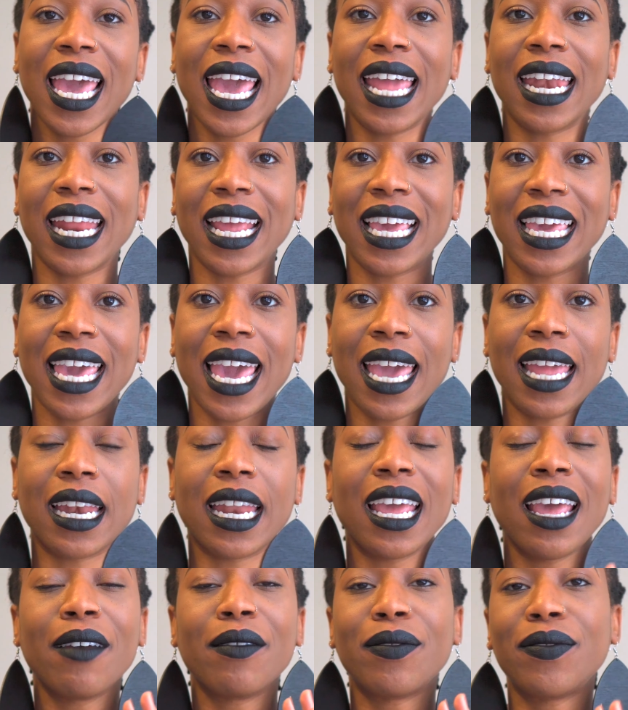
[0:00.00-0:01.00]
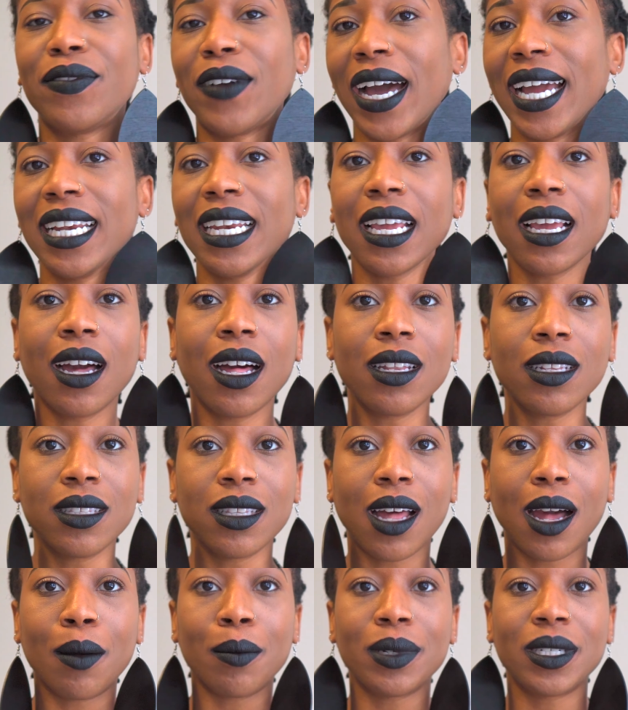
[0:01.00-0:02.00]
And again, finding a
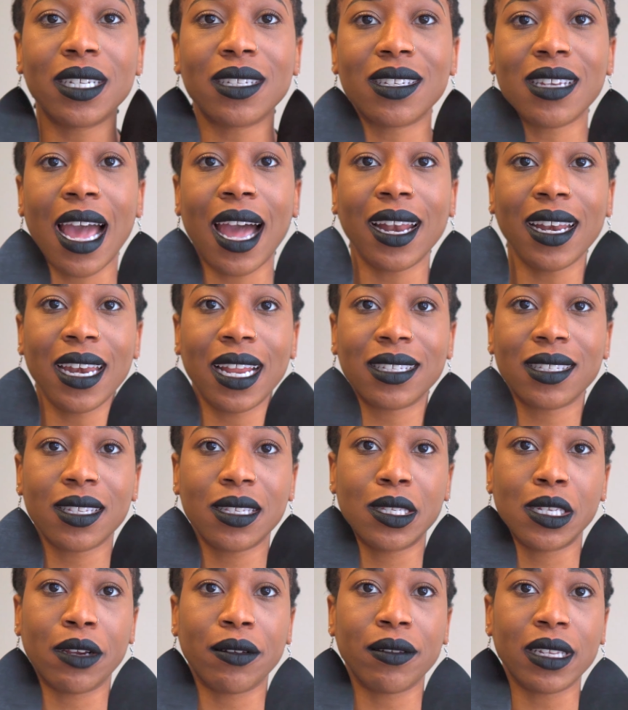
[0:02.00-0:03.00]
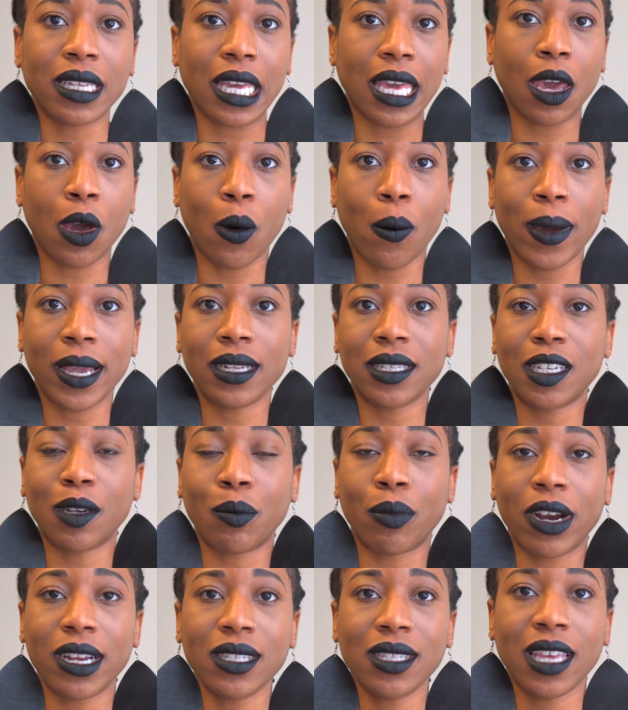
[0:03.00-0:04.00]
lump does not necessarily equate to
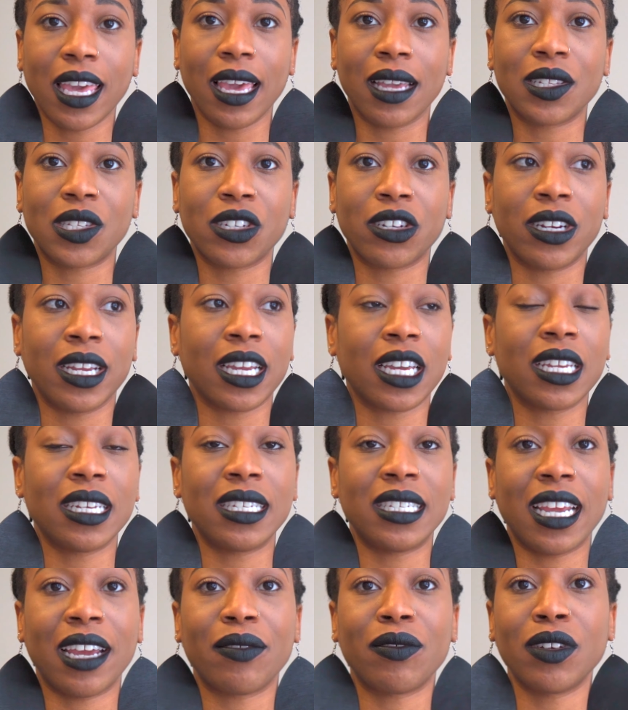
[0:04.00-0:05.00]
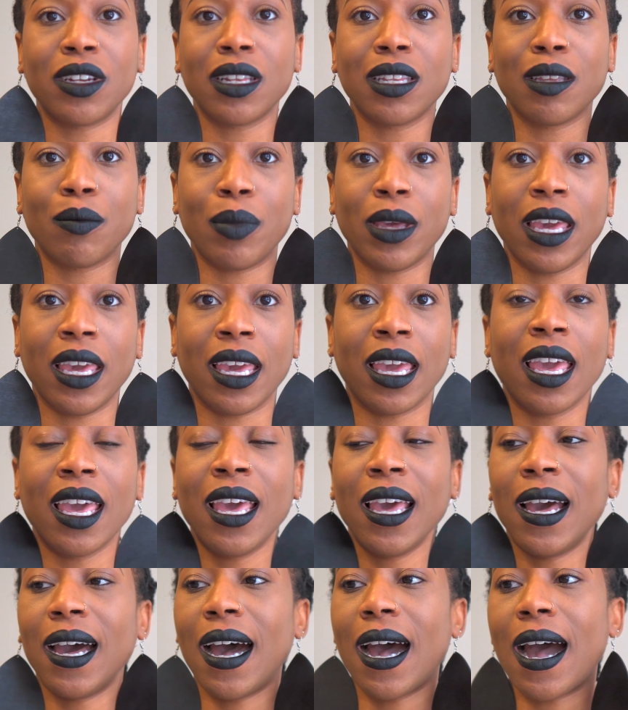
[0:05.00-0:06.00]
breast cancer. It could definitely be,
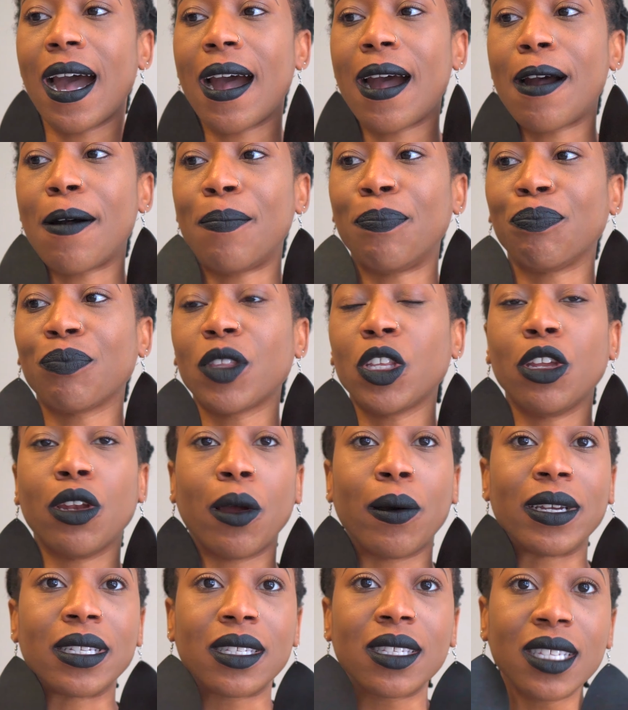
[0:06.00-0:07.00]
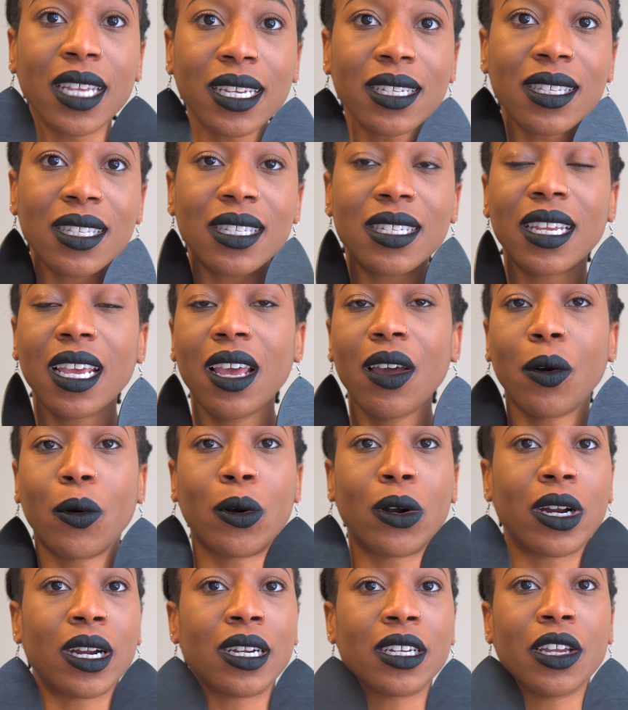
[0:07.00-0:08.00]
a cyst
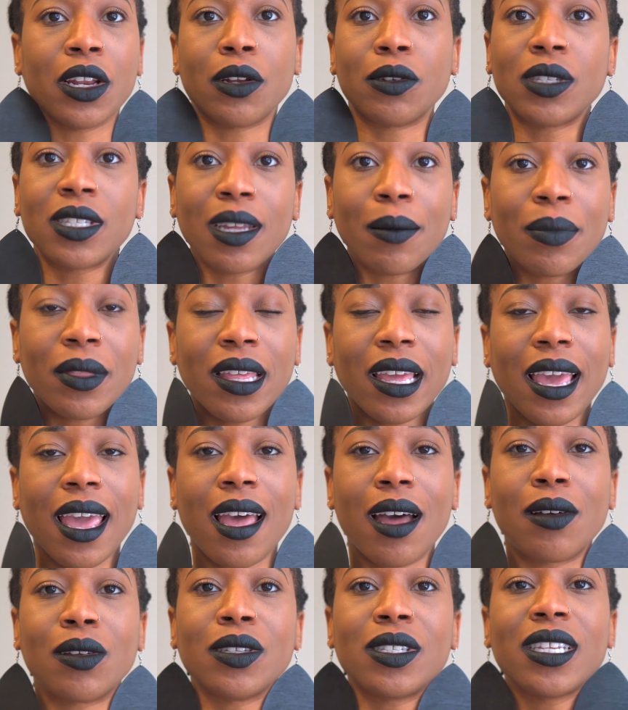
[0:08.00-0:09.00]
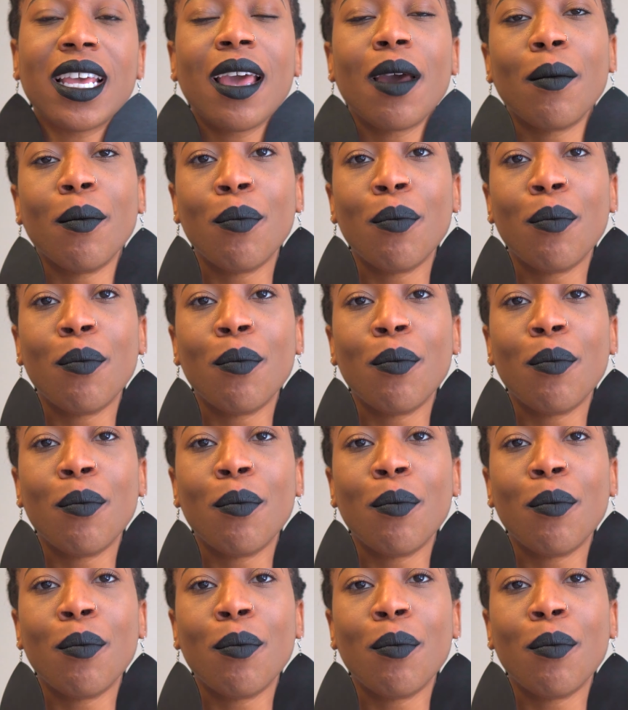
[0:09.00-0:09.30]
or, something else.